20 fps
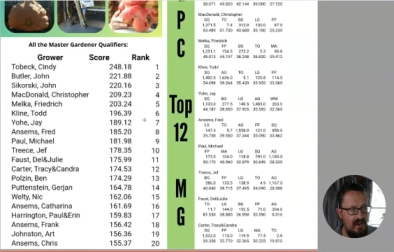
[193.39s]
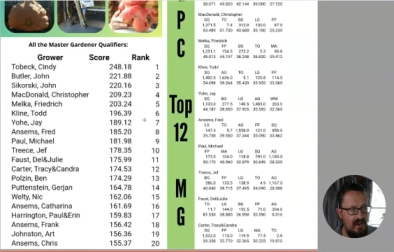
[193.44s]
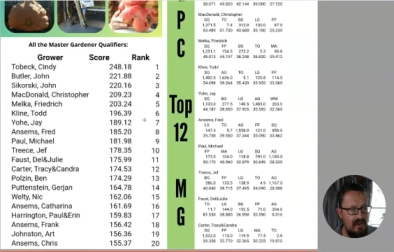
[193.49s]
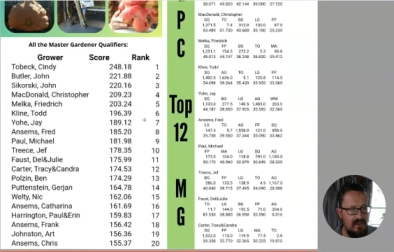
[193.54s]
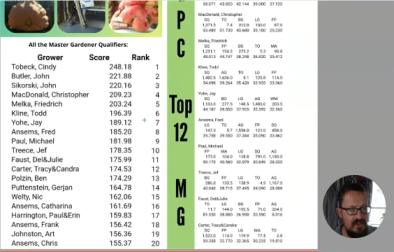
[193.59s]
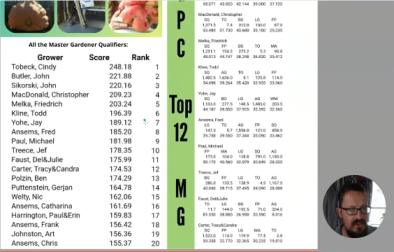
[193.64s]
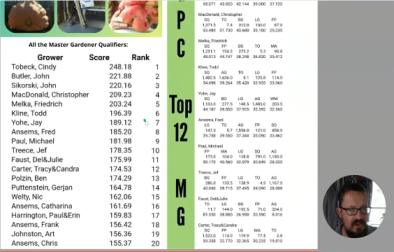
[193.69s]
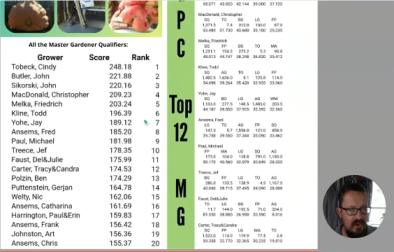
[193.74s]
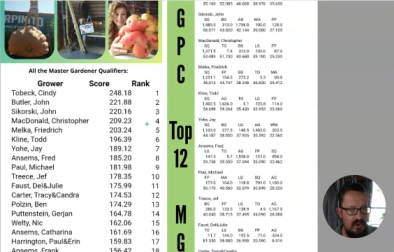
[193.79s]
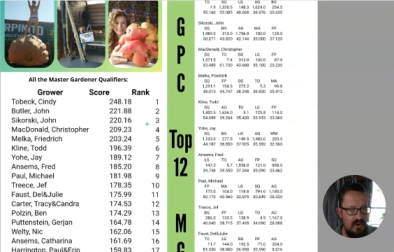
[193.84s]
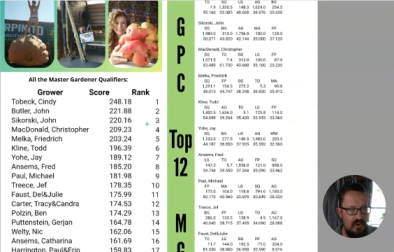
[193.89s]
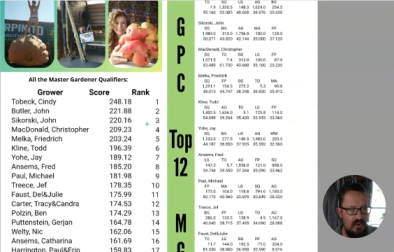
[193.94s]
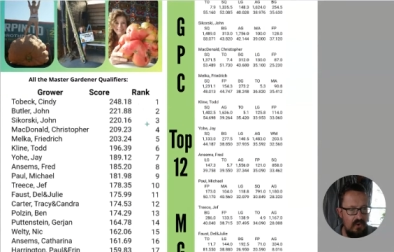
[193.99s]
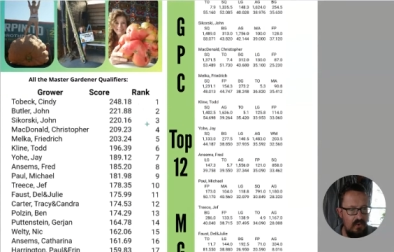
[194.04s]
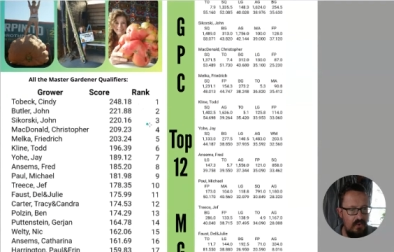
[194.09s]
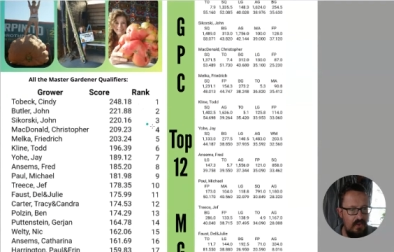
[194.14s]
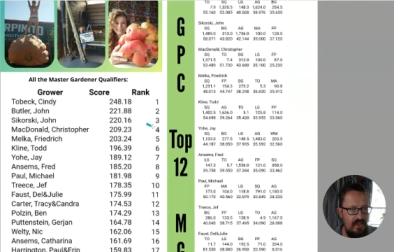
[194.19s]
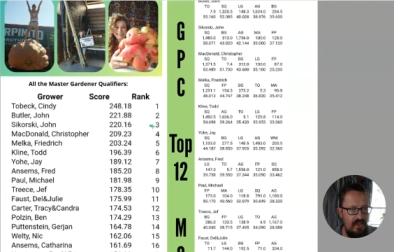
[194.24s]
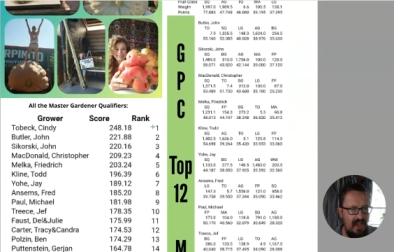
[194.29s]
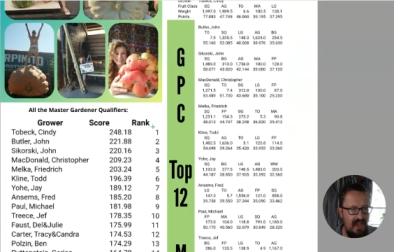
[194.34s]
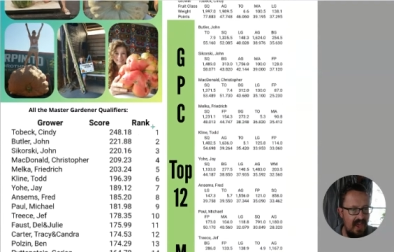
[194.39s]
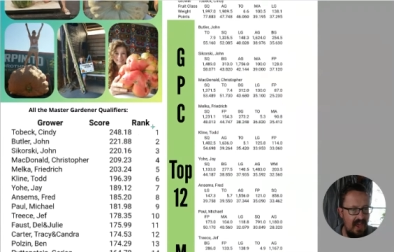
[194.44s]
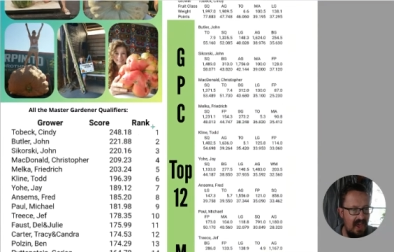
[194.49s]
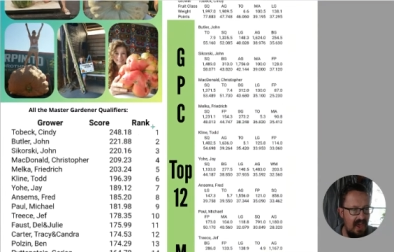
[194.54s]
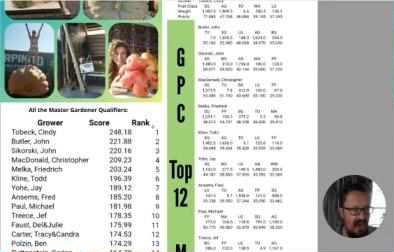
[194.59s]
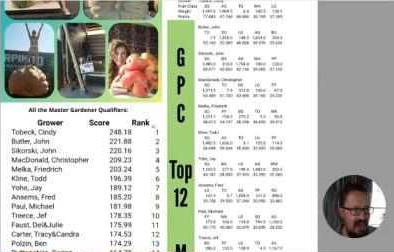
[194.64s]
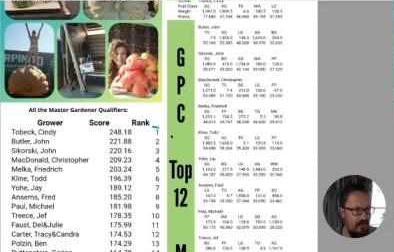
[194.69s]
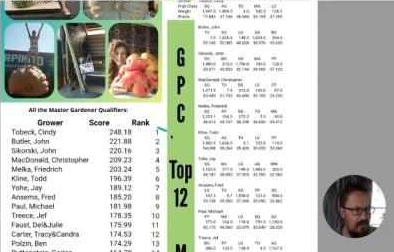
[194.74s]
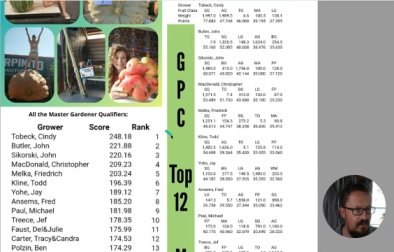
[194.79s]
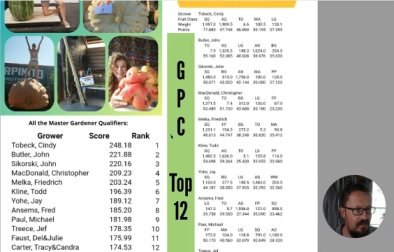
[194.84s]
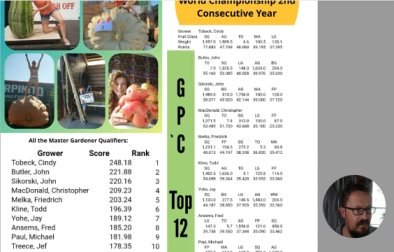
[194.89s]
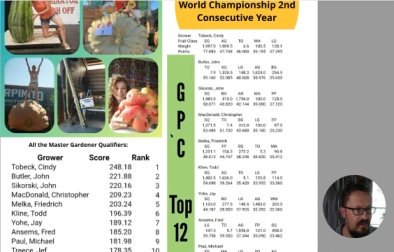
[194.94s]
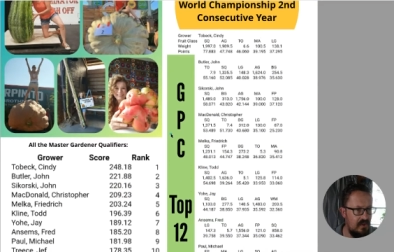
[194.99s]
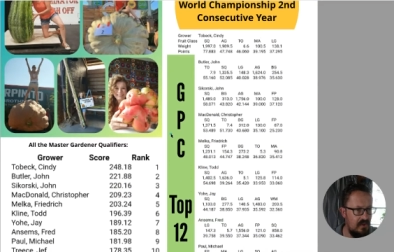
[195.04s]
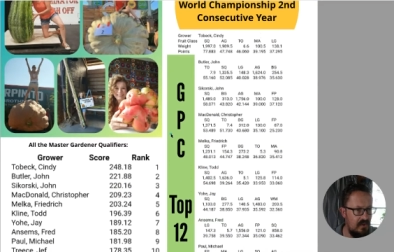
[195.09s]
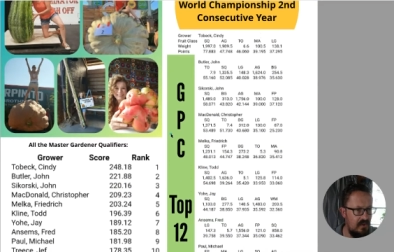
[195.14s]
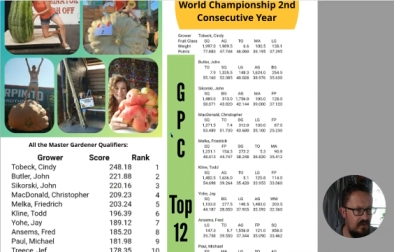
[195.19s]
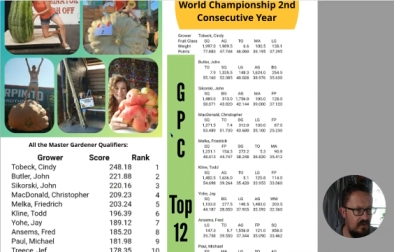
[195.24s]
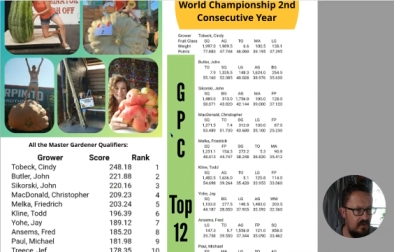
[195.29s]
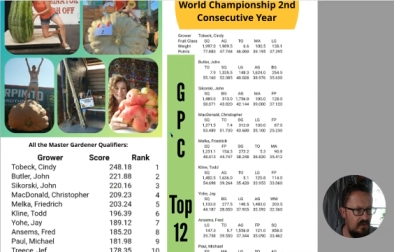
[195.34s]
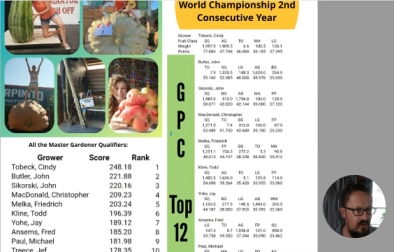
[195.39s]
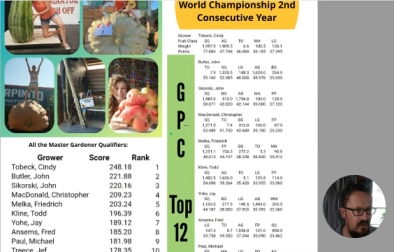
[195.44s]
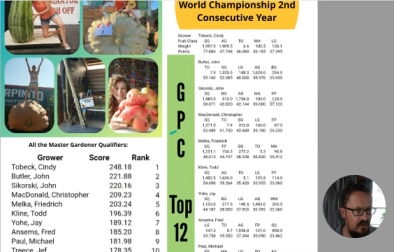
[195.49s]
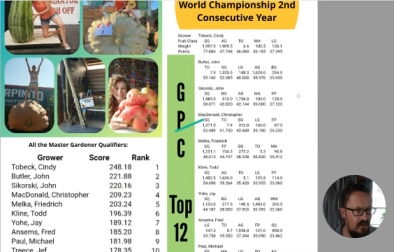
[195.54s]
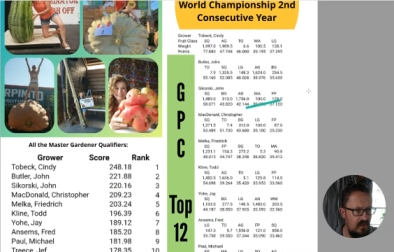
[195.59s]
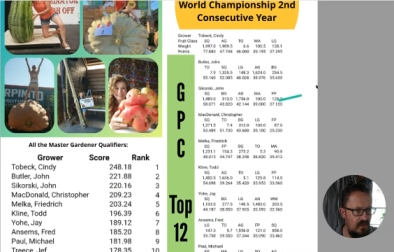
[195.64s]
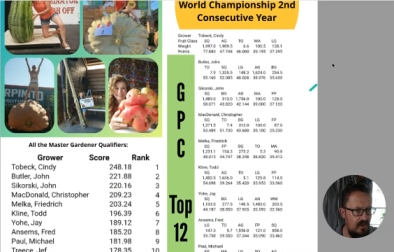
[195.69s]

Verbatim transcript: So they have to